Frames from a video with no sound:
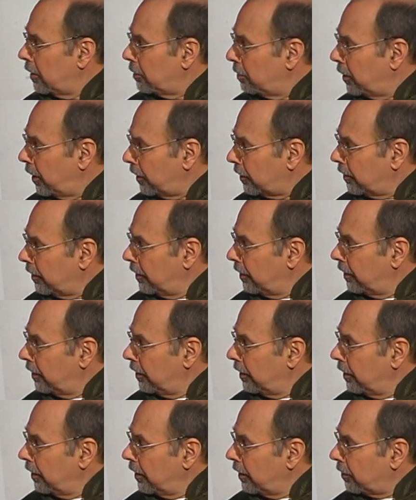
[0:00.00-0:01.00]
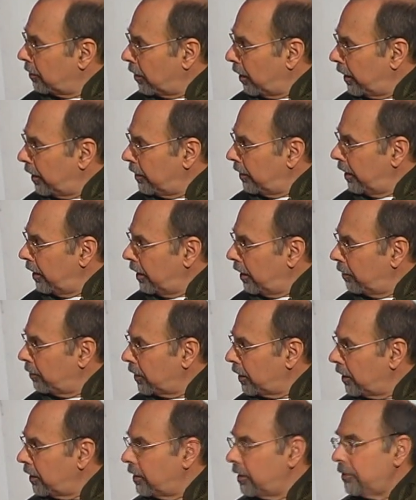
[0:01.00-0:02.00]
But right now, we
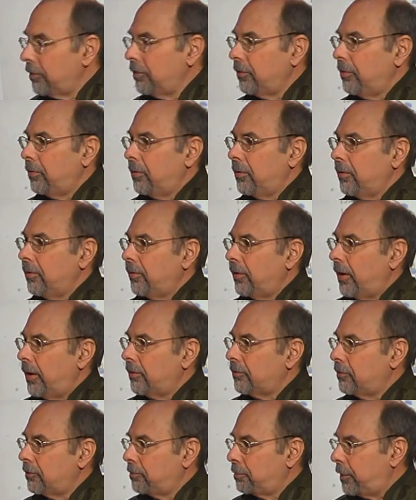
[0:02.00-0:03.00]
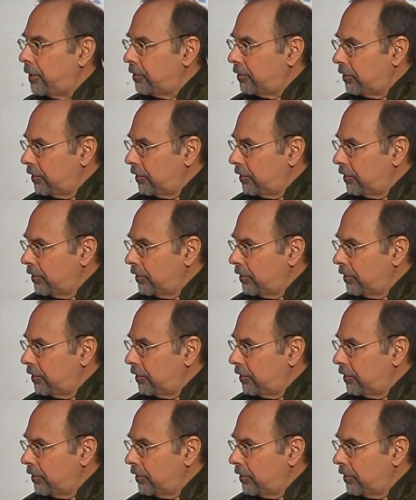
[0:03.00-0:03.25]
got another $200,000 to spend.